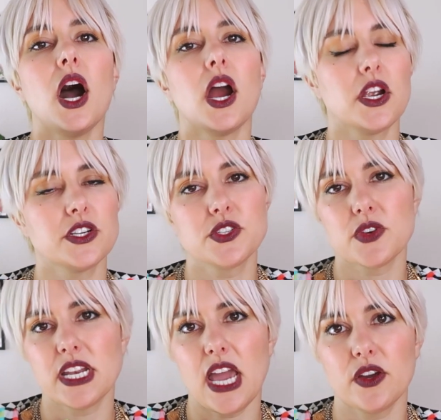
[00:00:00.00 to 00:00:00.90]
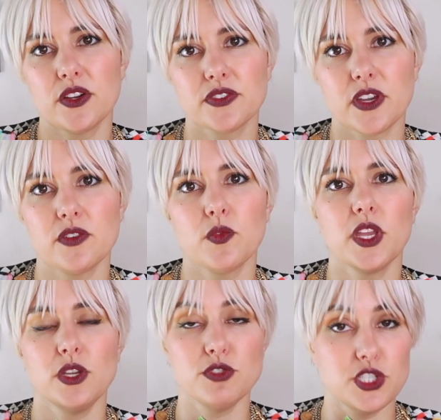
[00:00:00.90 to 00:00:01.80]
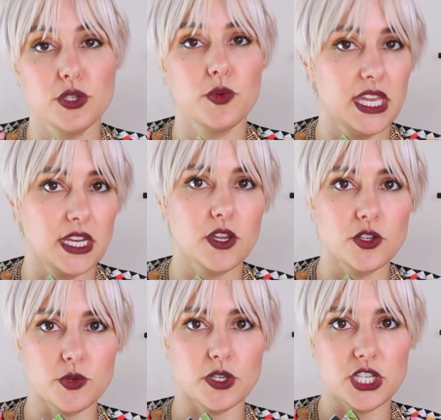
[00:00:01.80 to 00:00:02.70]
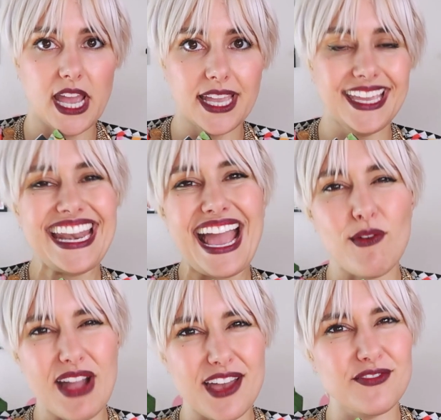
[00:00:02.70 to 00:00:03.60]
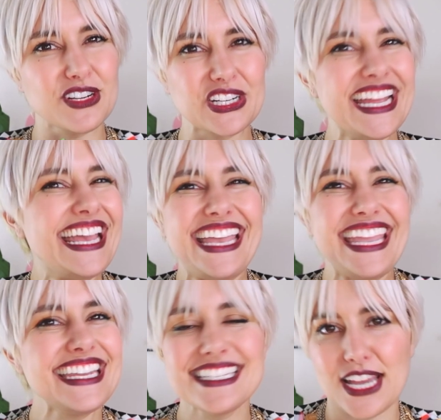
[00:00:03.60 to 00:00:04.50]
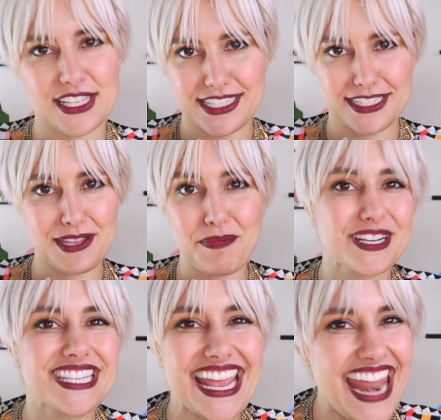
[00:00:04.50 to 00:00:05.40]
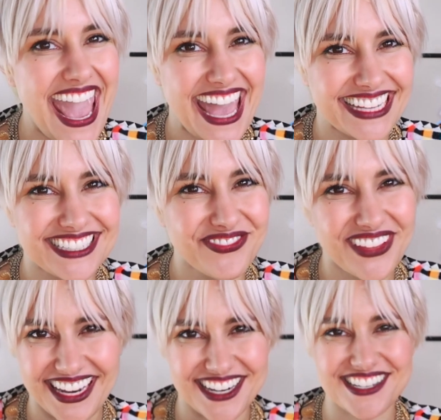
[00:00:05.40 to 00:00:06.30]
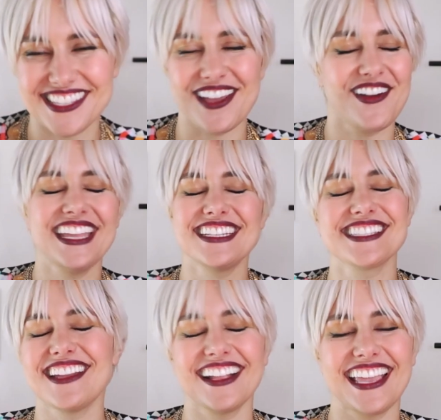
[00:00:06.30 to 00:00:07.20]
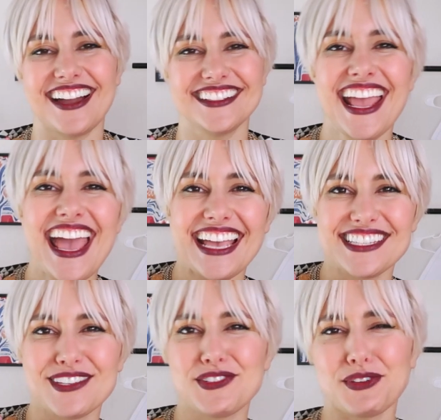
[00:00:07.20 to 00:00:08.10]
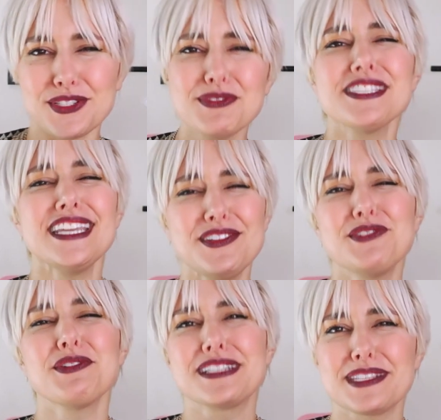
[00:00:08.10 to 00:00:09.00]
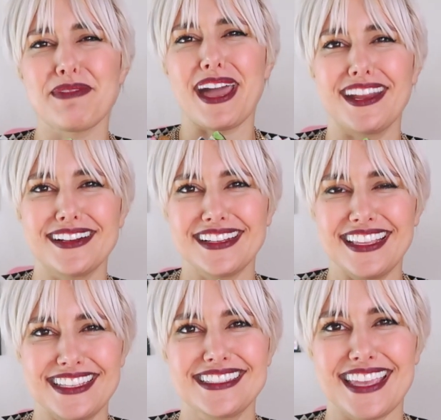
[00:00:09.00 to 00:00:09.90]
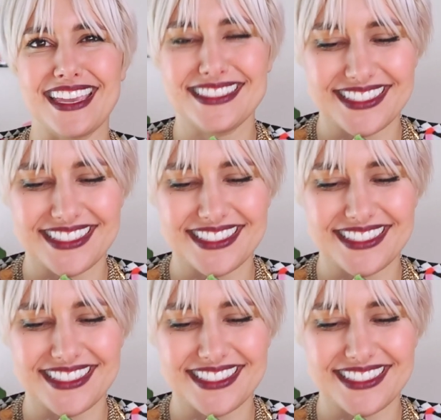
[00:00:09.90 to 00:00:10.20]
are straight out of kind of what you do in a couture jacket. However, it is not 60% hand finished, so it does not count as couture. So we'll say couture inspired in this case.